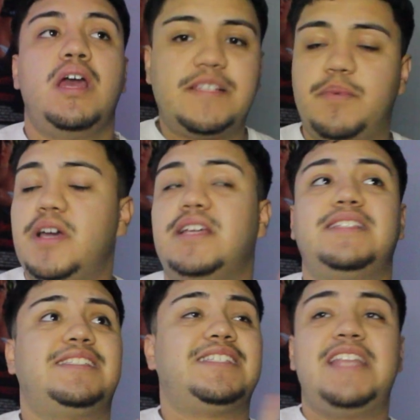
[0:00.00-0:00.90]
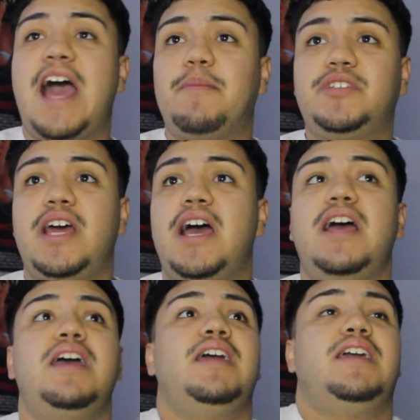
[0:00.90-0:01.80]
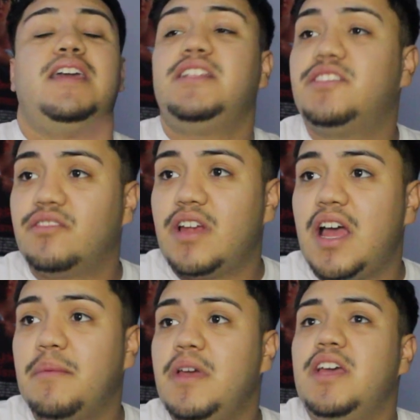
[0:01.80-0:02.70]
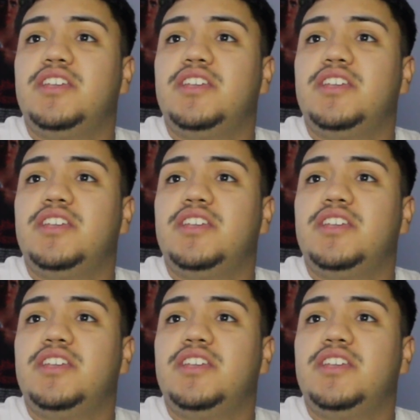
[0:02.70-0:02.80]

Facebook, Snapchat, Instagram,